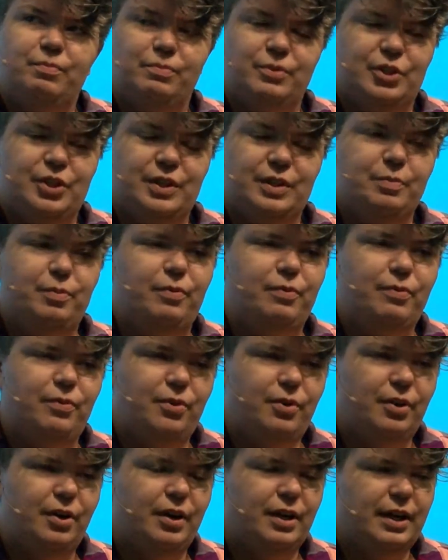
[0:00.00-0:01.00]
just
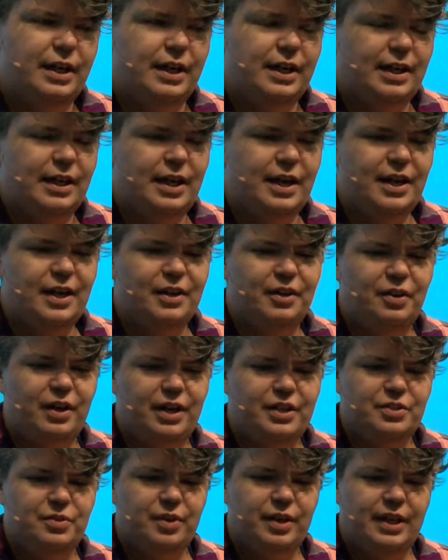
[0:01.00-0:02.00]
before
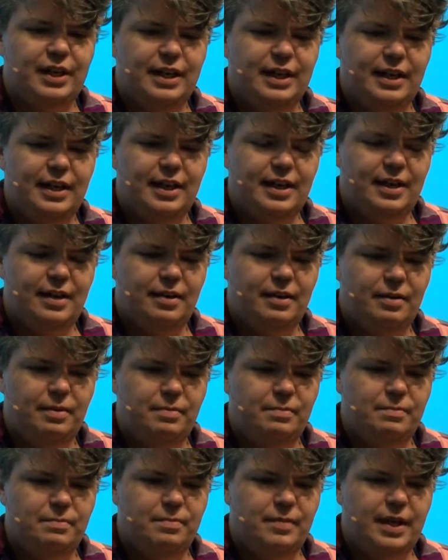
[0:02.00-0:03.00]
graduating,
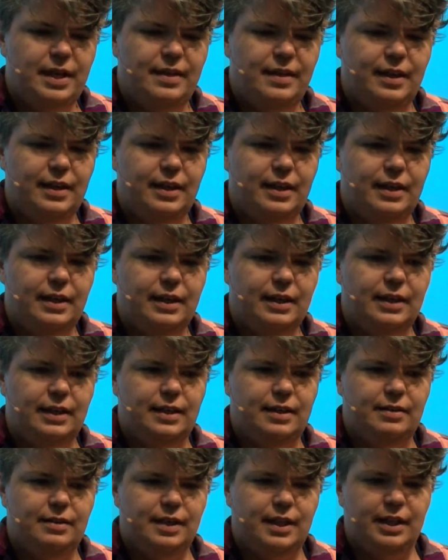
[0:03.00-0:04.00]
and then I
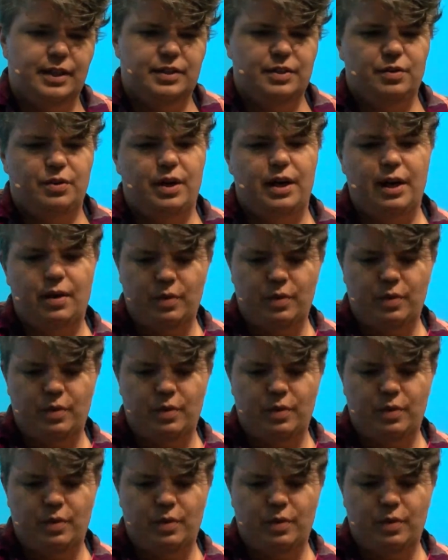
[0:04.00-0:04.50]
kicked around.